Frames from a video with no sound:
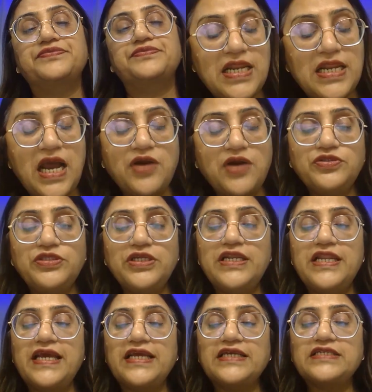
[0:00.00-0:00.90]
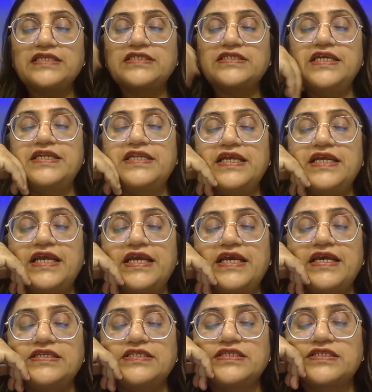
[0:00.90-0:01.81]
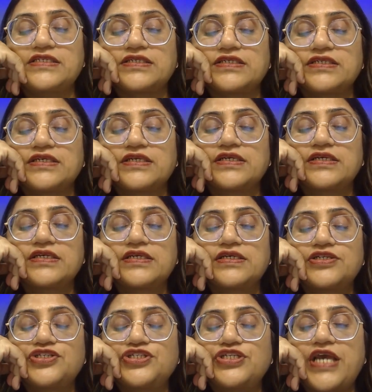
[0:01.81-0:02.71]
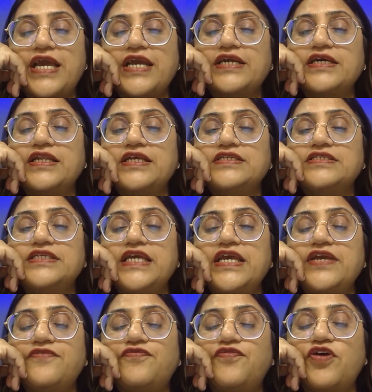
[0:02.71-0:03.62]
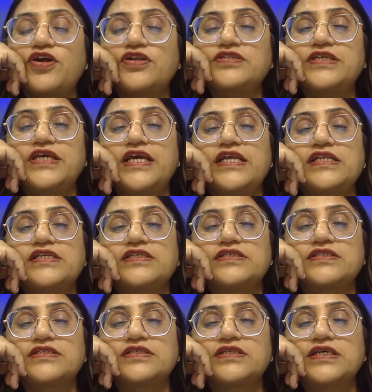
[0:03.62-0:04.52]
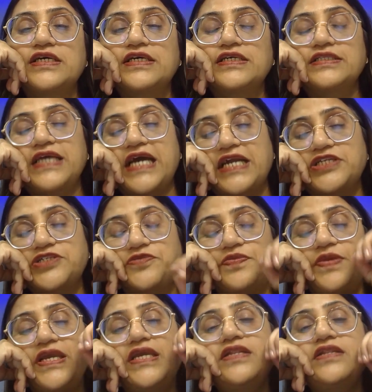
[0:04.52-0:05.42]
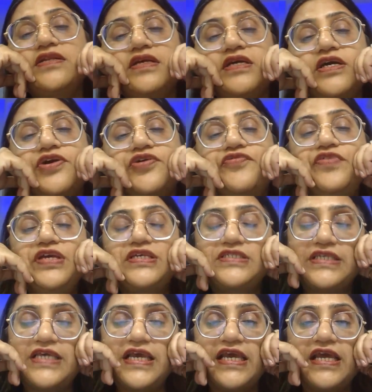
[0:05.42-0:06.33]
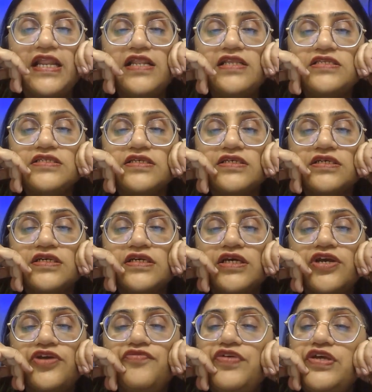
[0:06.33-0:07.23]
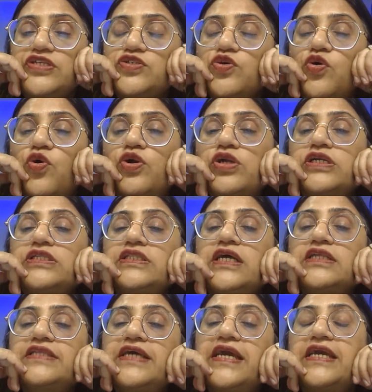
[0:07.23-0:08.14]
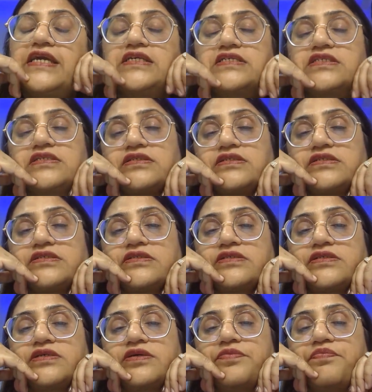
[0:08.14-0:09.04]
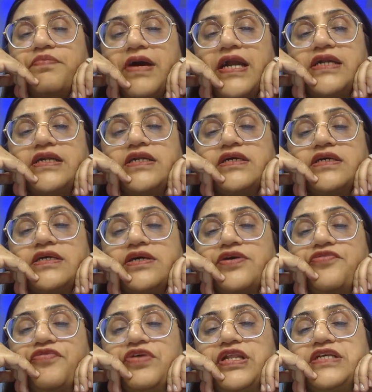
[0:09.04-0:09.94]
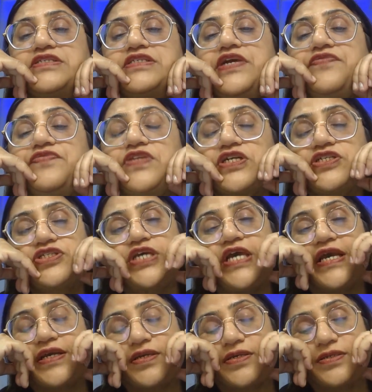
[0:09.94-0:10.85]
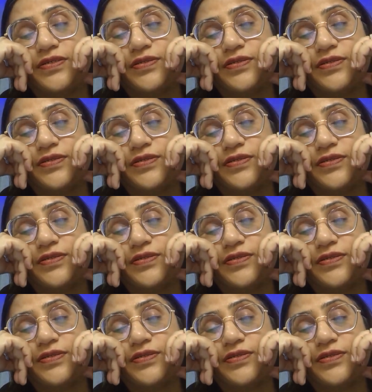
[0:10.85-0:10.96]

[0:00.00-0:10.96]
Now the next entry is check receipt for sales. That means we sold the things, but we received the check.